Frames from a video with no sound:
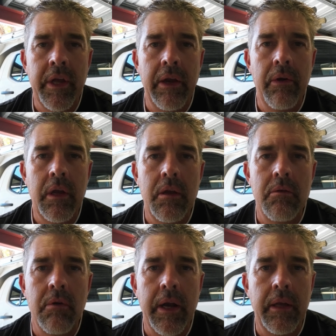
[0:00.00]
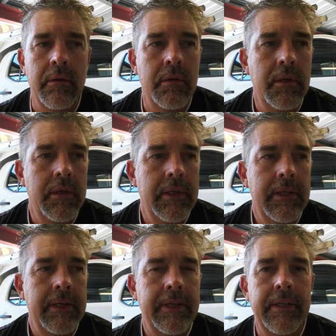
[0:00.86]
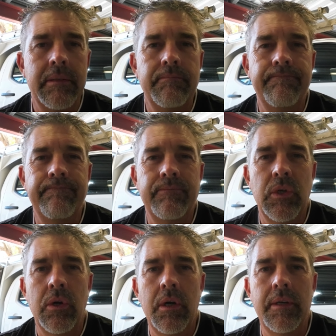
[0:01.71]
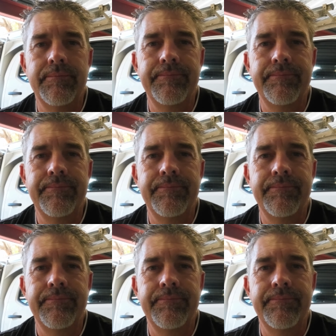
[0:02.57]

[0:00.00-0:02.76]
gearing are you running. Alright,